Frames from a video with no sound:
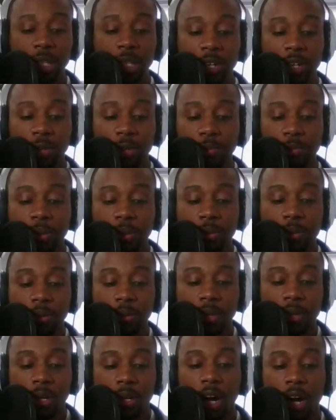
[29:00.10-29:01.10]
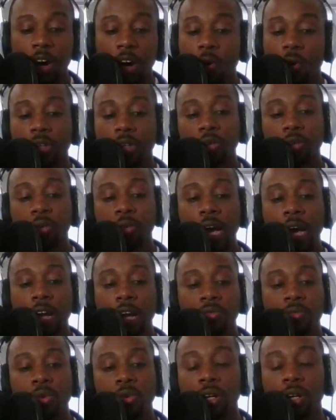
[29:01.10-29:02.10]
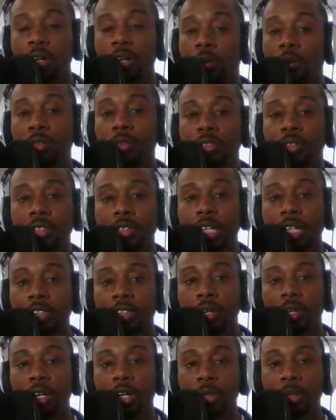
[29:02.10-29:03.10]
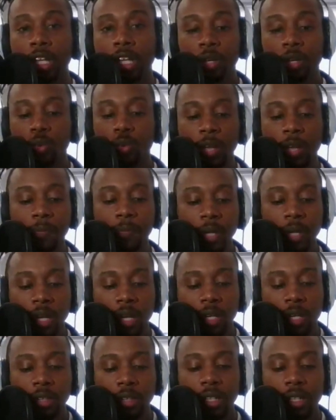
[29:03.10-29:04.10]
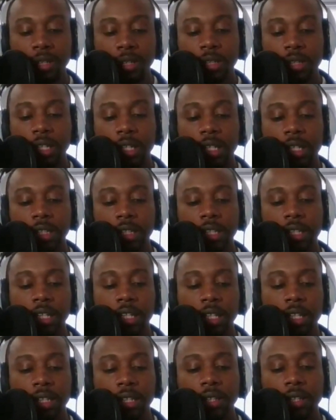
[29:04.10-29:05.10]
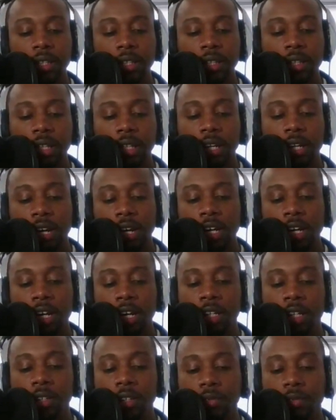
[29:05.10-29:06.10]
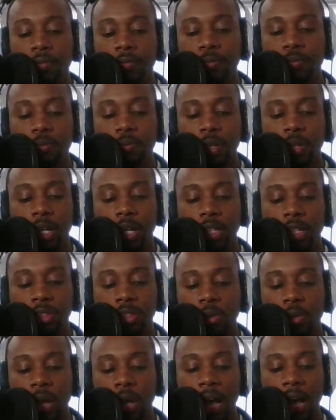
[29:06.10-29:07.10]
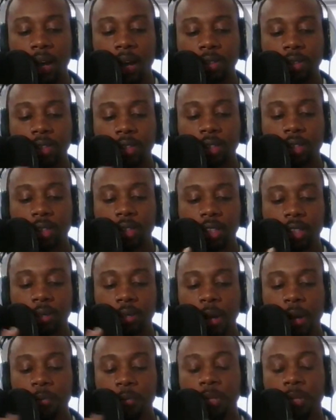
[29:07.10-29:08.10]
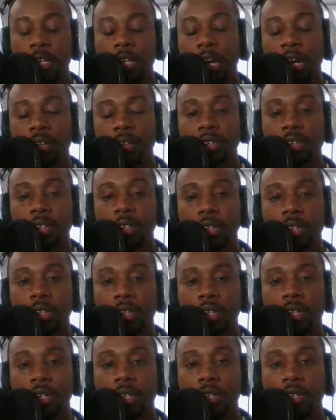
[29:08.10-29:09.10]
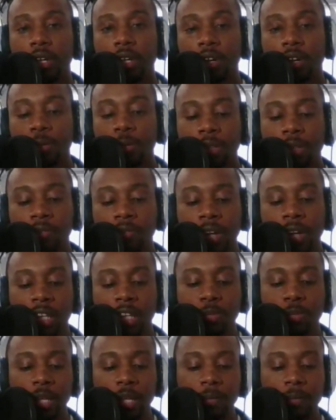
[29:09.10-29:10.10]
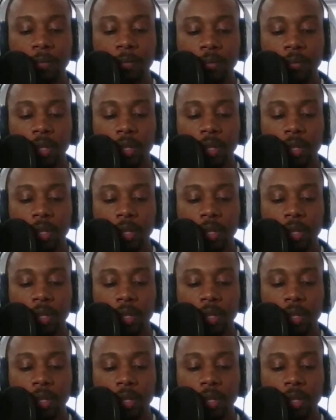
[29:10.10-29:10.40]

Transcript: help, or you got a foreclosure that you're going to be dealing with, the HUD, so housing, the Department of Housing and Urban Development,